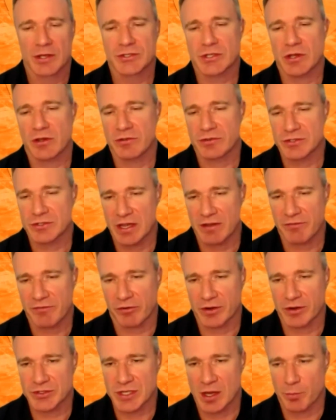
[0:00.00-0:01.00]
So say,
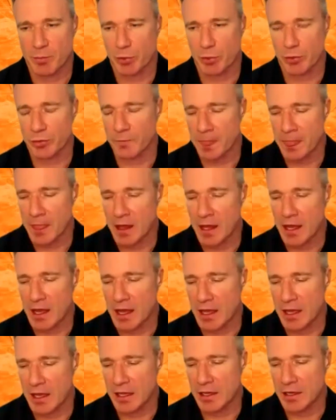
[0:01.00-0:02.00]
for example,
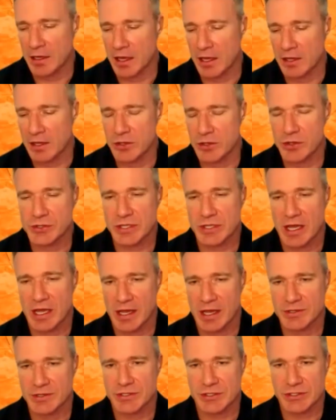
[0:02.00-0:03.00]
a user
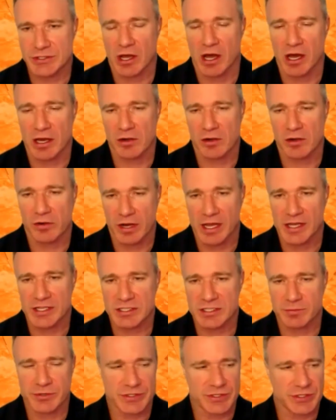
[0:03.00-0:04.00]
has decided or a
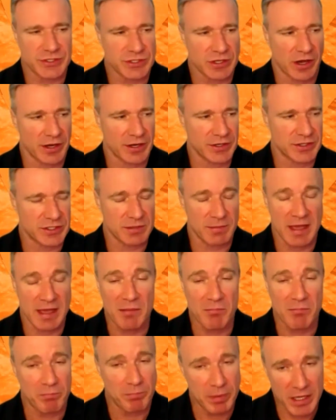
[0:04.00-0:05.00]
customer has decided to
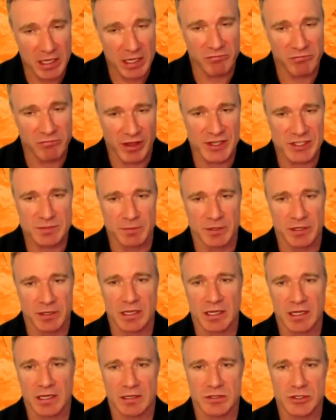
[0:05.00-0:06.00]
make a big
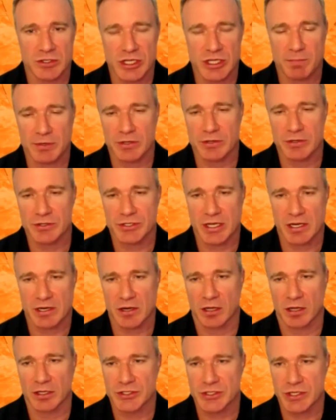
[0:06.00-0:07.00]
investment in GPU
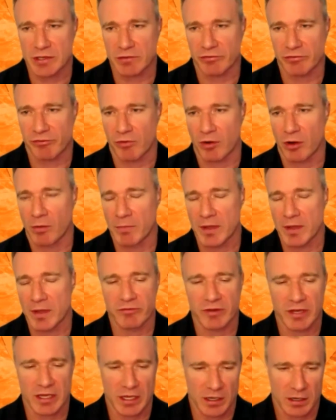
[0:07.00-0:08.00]
technology from
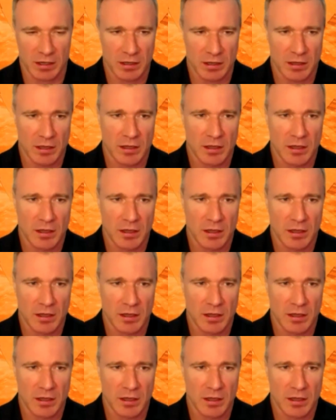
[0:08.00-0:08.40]
NVIDIA.